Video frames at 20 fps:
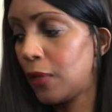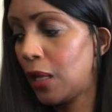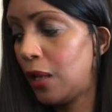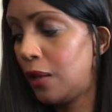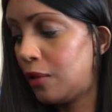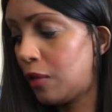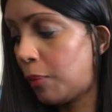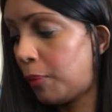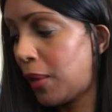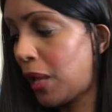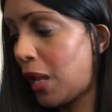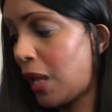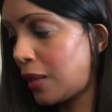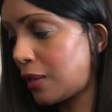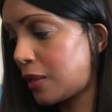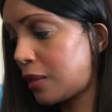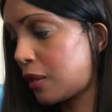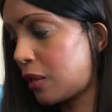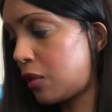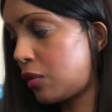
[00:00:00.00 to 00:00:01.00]
in the
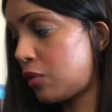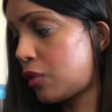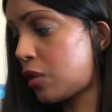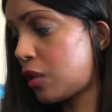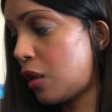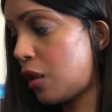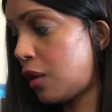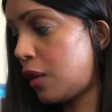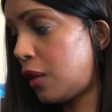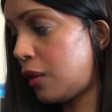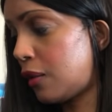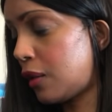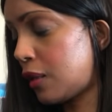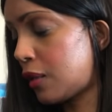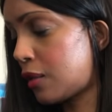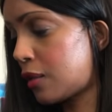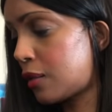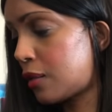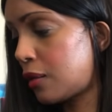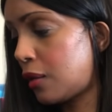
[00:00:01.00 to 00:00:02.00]
past concerning
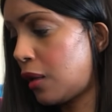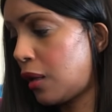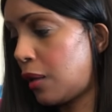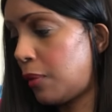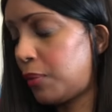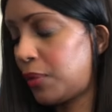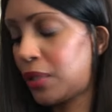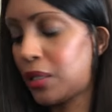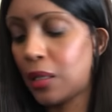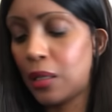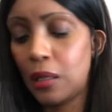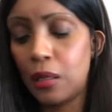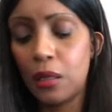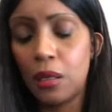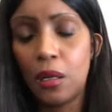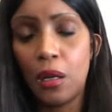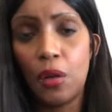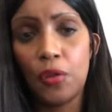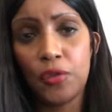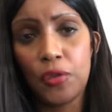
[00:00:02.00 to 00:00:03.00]
this uh, particular
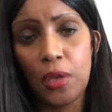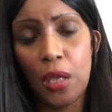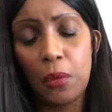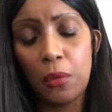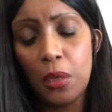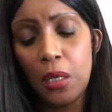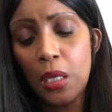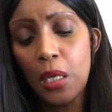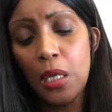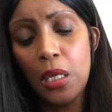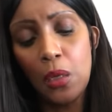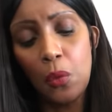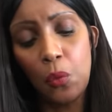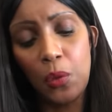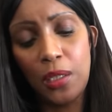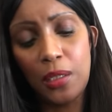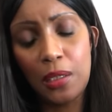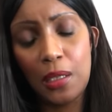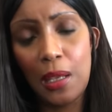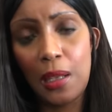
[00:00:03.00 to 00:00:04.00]
card. So
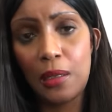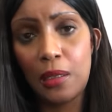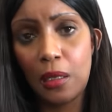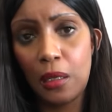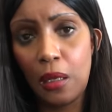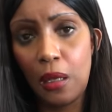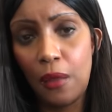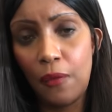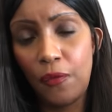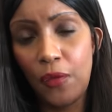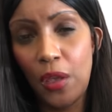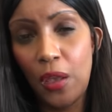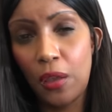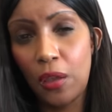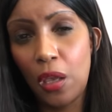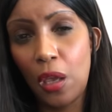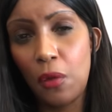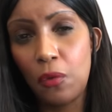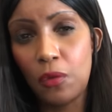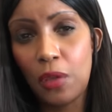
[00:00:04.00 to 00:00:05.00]
we said, uh,
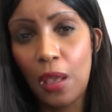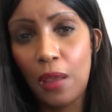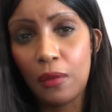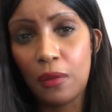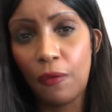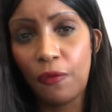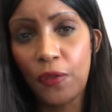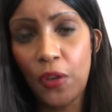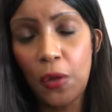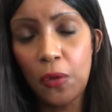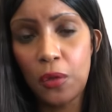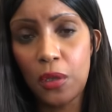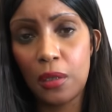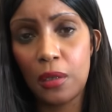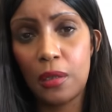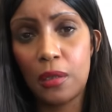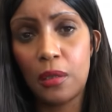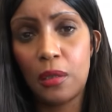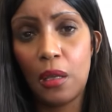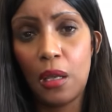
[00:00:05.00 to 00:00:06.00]
Virgo, that the
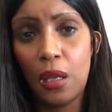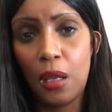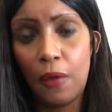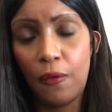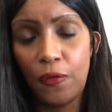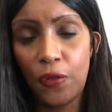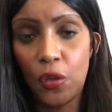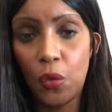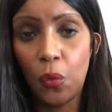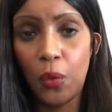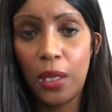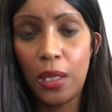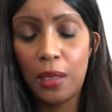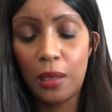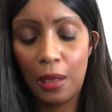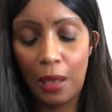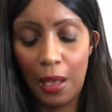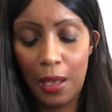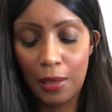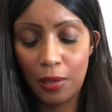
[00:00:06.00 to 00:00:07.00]
focus uh, for the
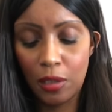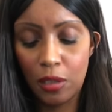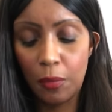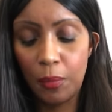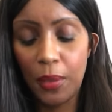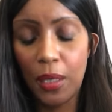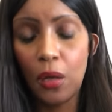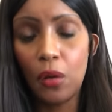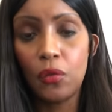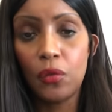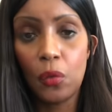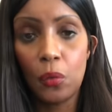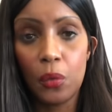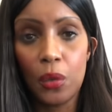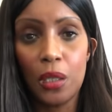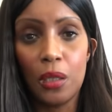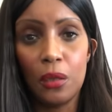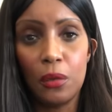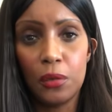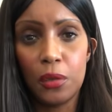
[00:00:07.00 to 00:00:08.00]
week has to be on the
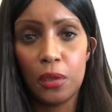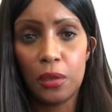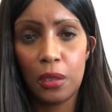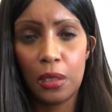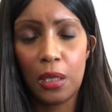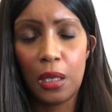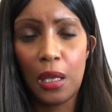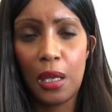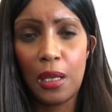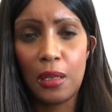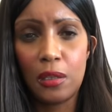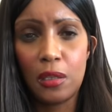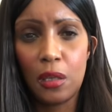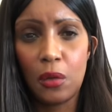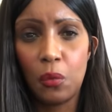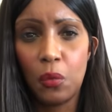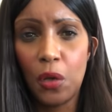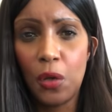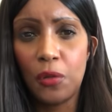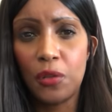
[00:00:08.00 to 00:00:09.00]
world, okay? So
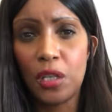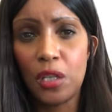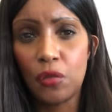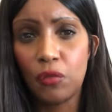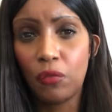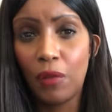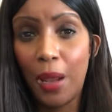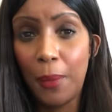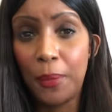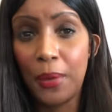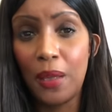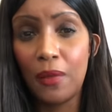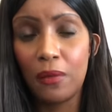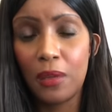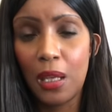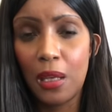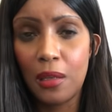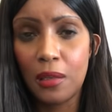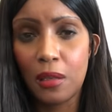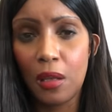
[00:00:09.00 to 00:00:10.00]
the world is wrapping
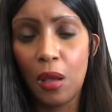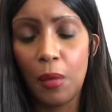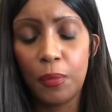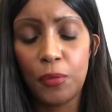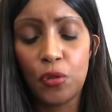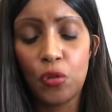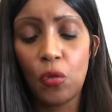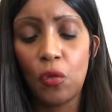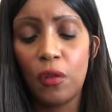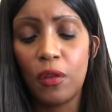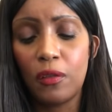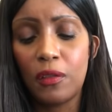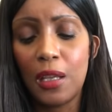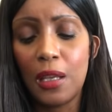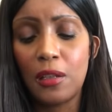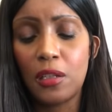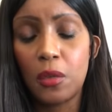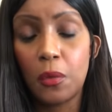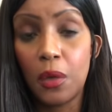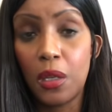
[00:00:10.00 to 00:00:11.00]
things up, drawing
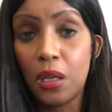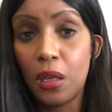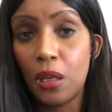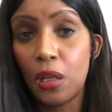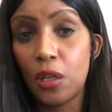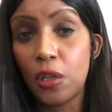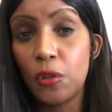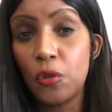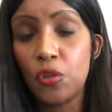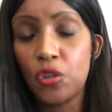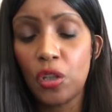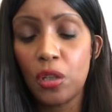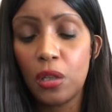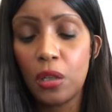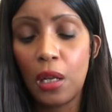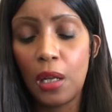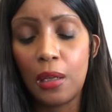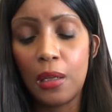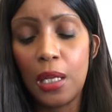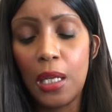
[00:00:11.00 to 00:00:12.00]
things to a
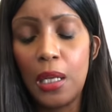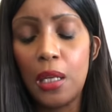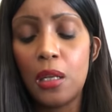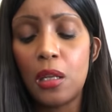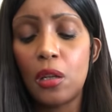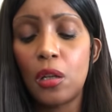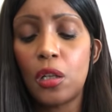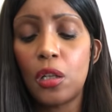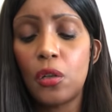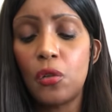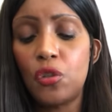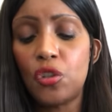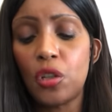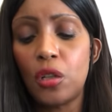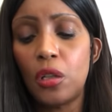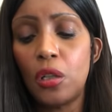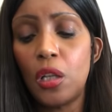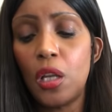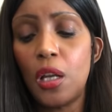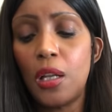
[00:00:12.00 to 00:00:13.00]
conclusion, a neat
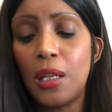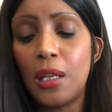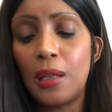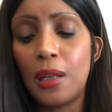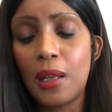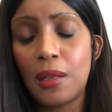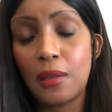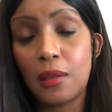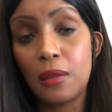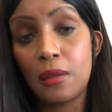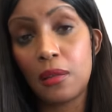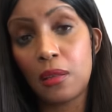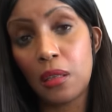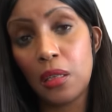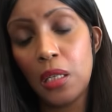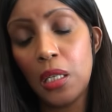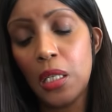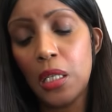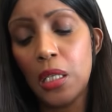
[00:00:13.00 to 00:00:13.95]
conclusion, learning lessons,